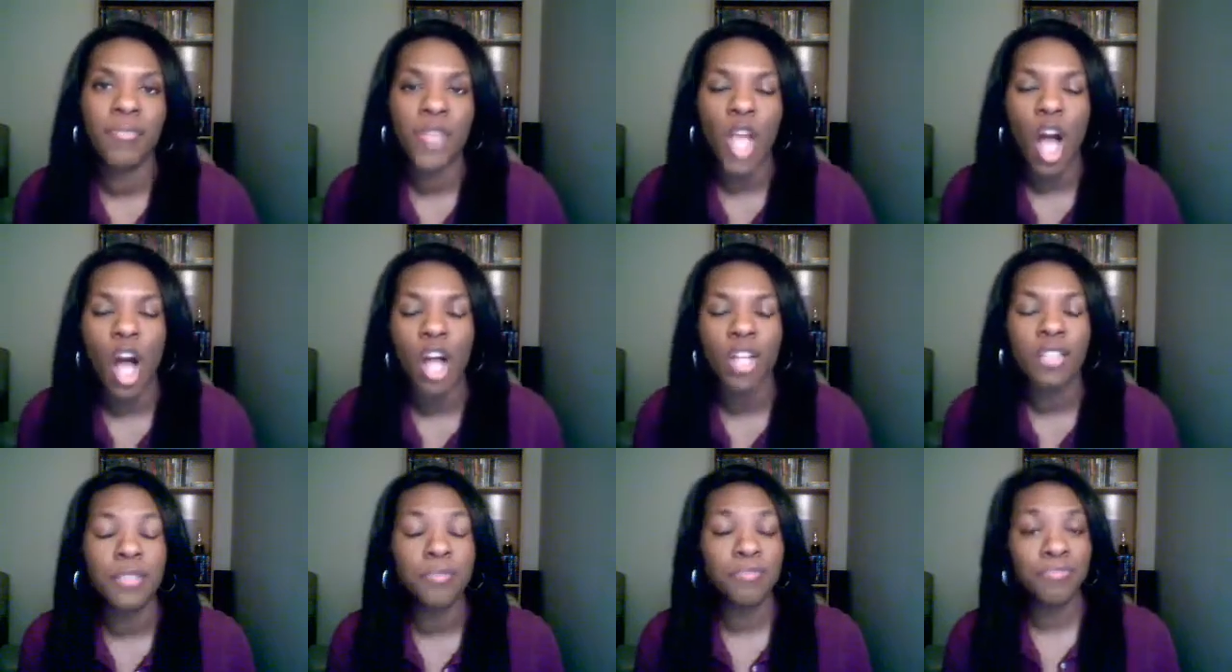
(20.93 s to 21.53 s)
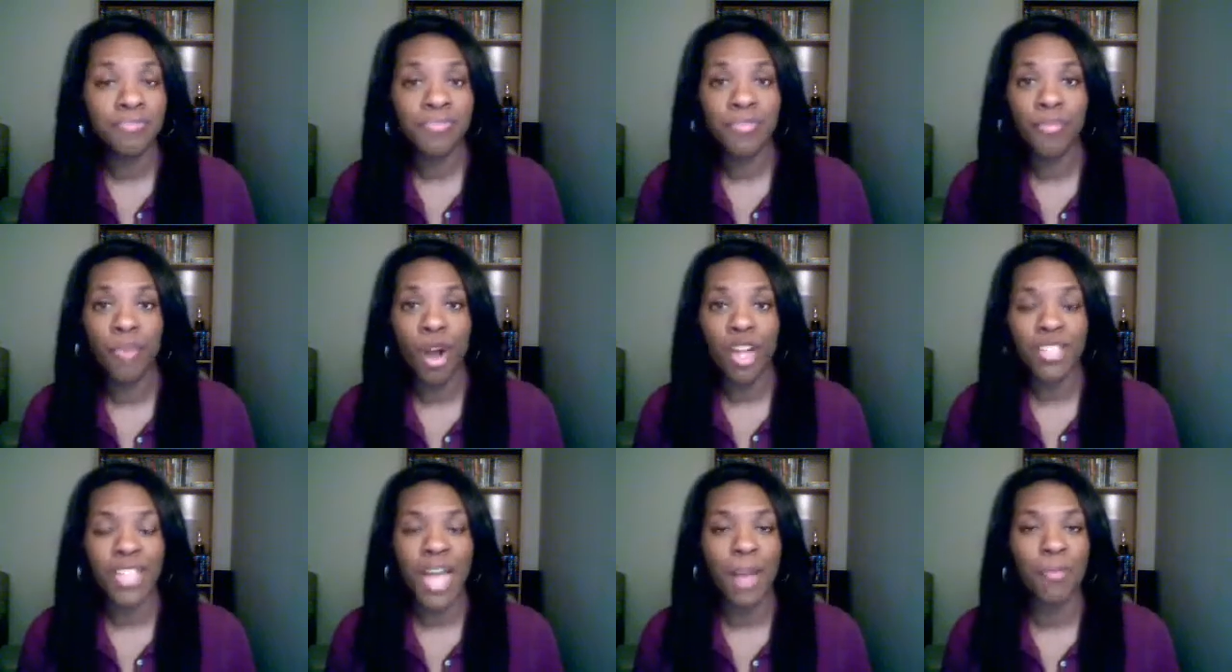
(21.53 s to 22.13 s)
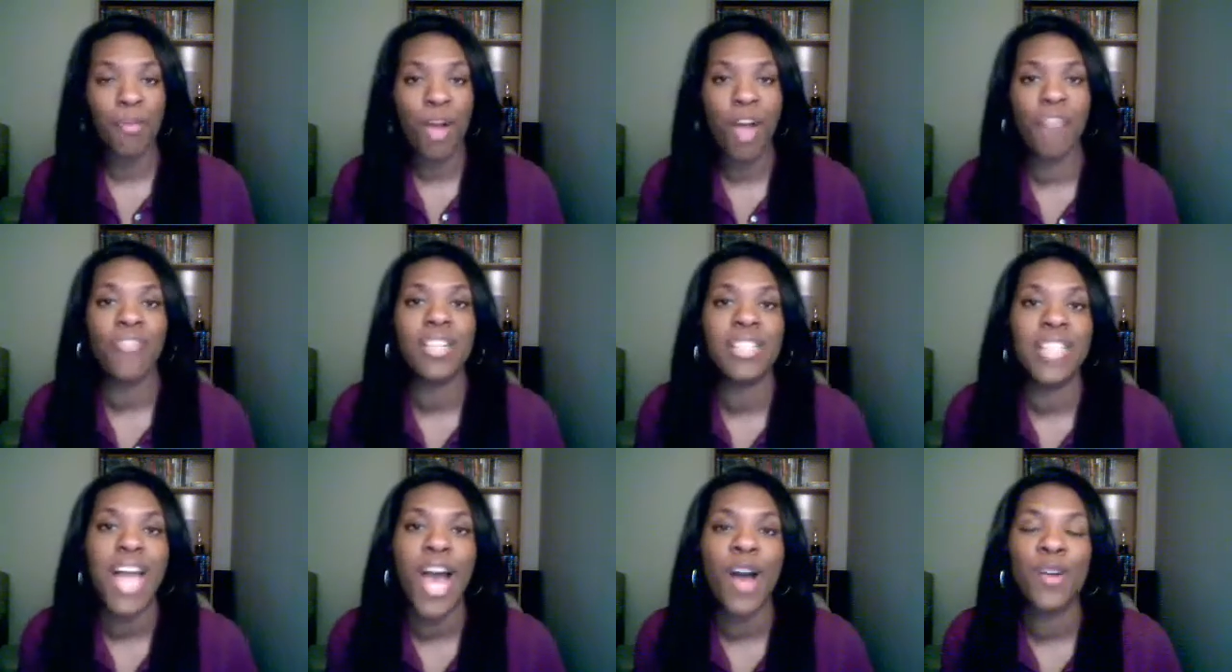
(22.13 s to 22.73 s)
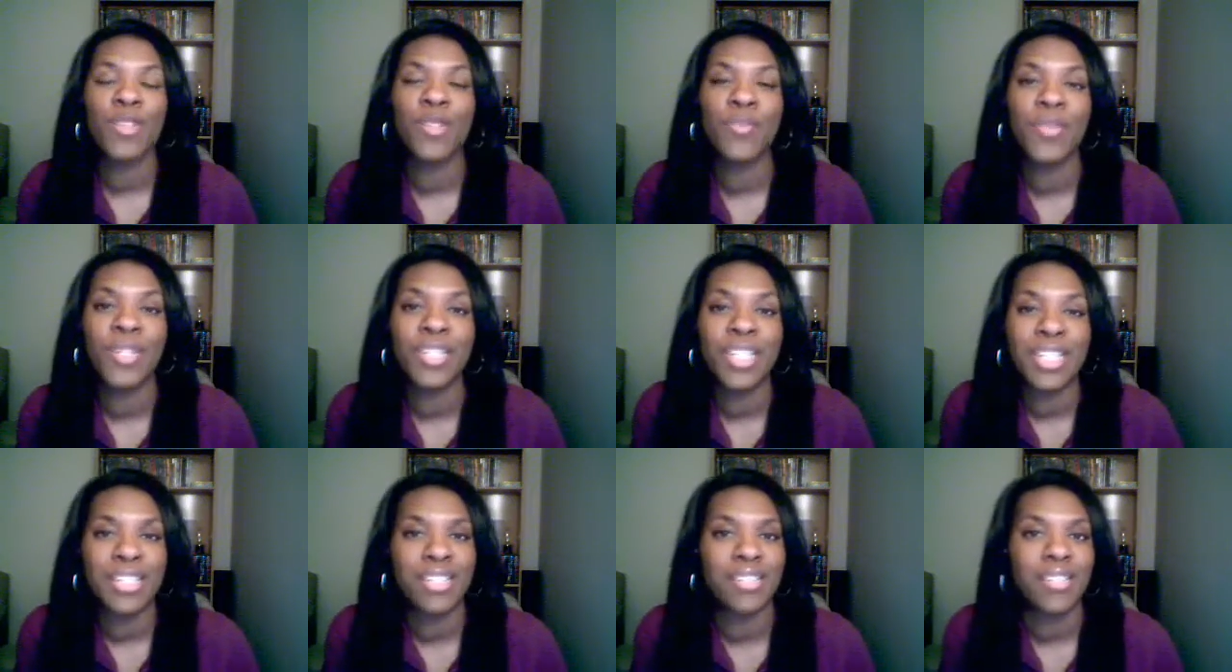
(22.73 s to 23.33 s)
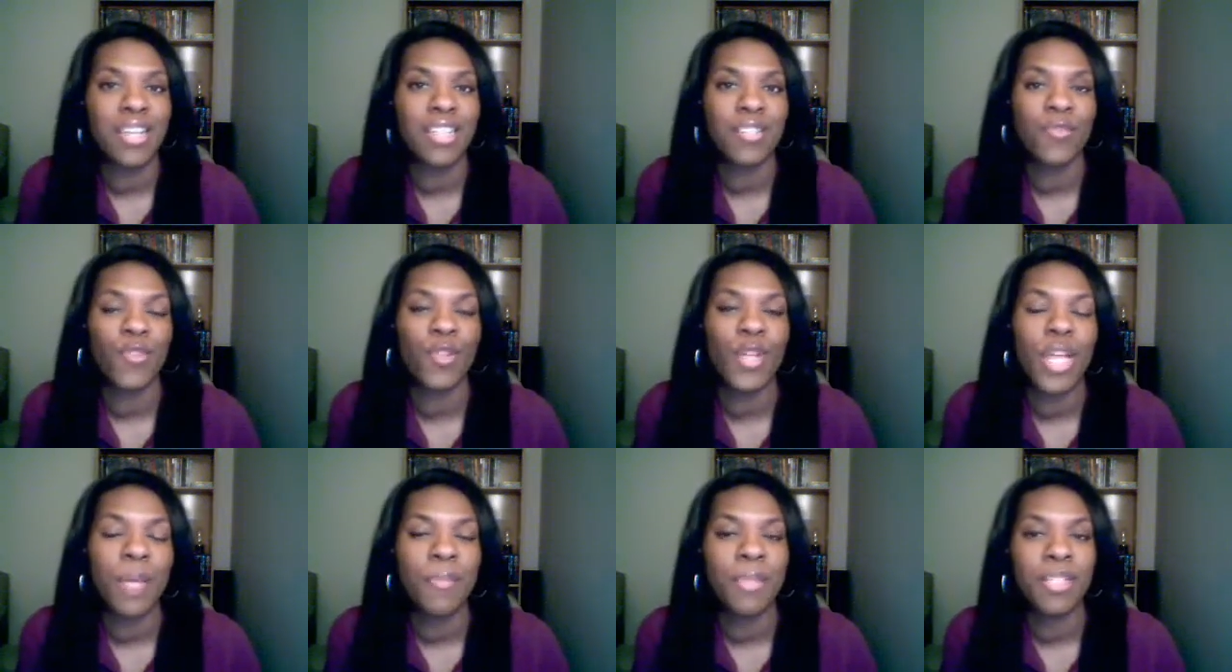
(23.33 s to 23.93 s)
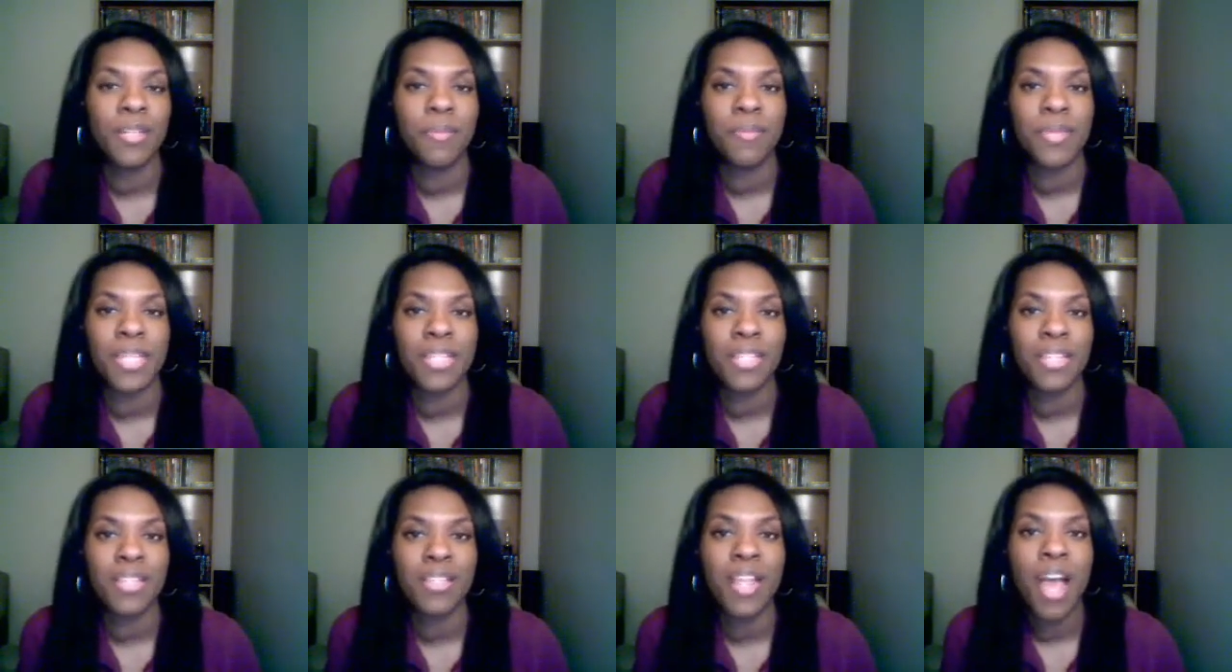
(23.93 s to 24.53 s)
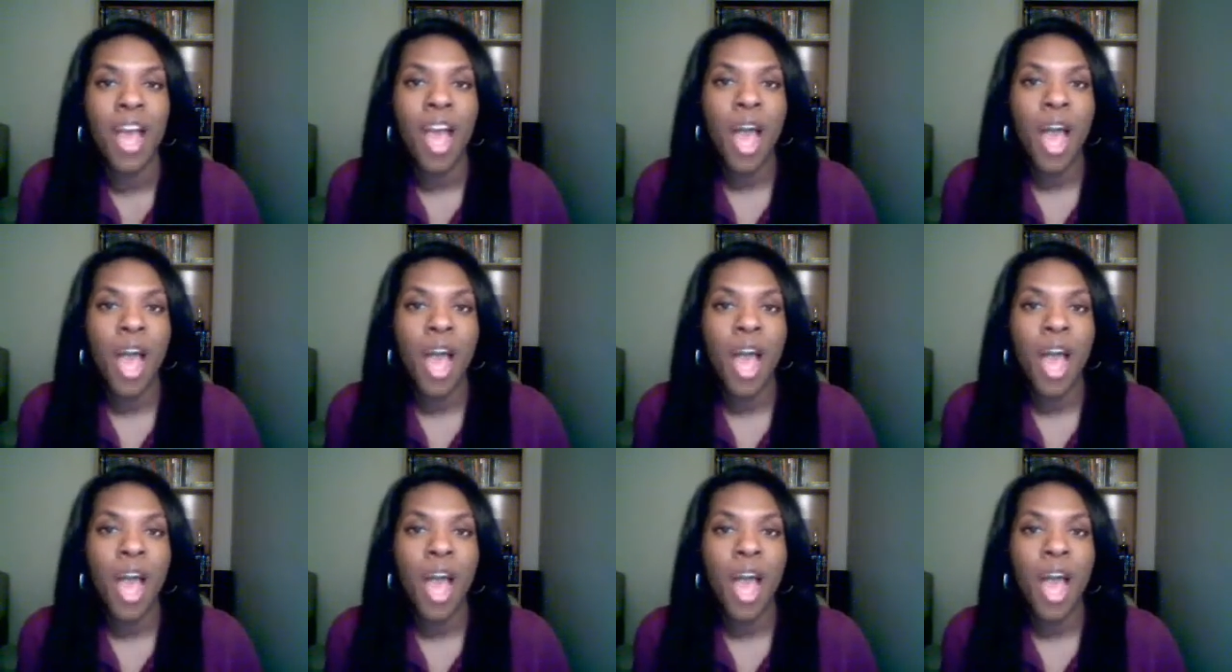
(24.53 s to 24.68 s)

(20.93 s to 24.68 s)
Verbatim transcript: called Part-Time Profits, how to build a successful M L M business